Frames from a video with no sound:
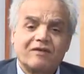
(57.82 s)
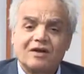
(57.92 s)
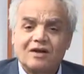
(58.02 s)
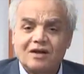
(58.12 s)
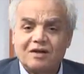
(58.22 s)

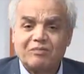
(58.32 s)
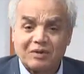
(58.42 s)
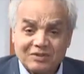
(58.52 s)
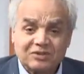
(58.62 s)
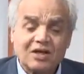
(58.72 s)
uh,
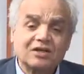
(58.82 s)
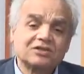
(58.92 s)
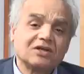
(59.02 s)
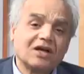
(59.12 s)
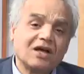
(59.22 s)

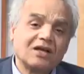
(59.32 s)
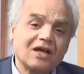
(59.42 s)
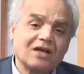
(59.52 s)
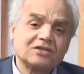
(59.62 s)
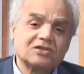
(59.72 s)
pigmentation,
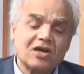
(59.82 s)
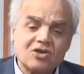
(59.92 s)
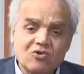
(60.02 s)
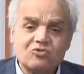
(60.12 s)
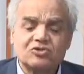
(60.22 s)
and it's a
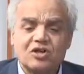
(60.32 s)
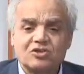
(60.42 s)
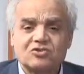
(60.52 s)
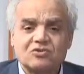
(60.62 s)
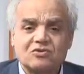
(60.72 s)
huge
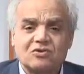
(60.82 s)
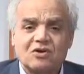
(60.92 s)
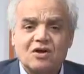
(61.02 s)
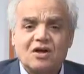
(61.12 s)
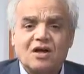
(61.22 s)
issue
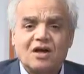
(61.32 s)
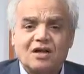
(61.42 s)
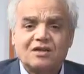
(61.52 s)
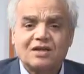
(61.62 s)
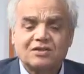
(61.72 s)
uh,
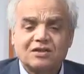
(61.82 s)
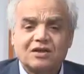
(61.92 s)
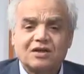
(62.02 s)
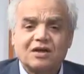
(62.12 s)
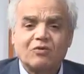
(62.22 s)
that
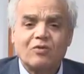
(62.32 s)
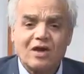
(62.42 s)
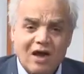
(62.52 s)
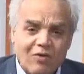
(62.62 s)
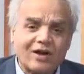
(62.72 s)
uh, we,
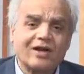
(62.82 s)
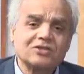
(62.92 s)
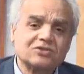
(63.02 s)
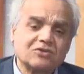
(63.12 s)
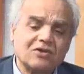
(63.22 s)
our
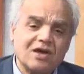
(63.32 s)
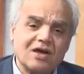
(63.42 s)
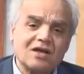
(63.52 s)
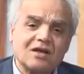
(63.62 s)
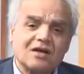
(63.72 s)
guest
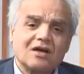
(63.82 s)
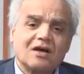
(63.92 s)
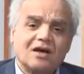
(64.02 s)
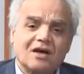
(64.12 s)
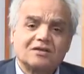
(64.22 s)
today
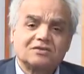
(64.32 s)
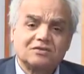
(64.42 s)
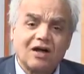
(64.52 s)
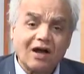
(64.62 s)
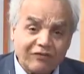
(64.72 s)

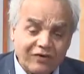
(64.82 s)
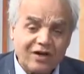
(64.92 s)
delve